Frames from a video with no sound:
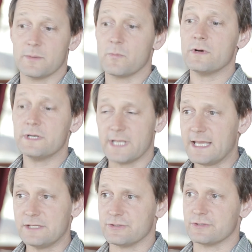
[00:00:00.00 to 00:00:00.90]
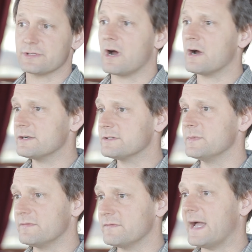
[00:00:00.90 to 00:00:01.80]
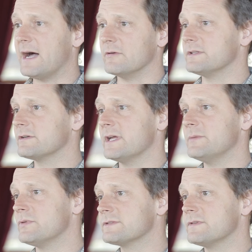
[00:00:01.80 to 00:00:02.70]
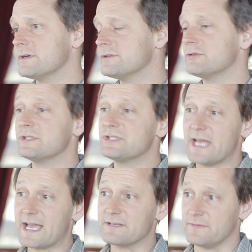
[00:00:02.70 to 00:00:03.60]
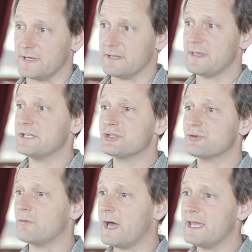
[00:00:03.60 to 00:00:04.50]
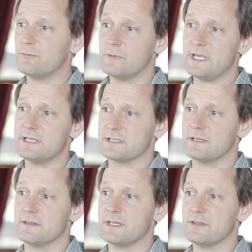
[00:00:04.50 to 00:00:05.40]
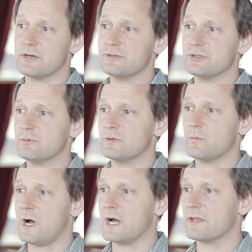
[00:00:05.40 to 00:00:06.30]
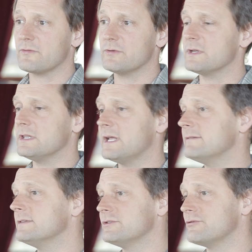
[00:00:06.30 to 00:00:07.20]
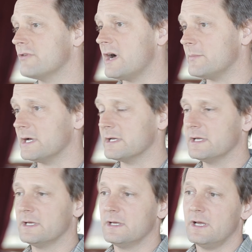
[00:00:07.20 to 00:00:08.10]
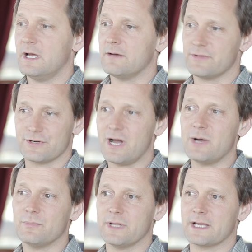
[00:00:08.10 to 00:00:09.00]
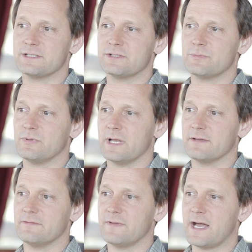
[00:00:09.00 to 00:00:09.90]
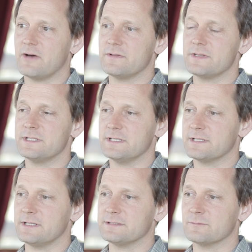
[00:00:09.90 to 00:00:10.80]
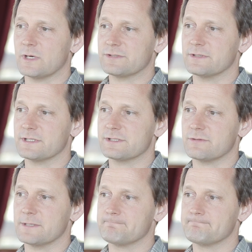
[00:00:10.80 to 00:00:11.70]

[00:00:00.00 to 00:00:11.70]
more dangers are to be found in the great books for those who reject faith and enshrine reason than those who would walk through the lovely drama of their complex interplay found in the details of Western history.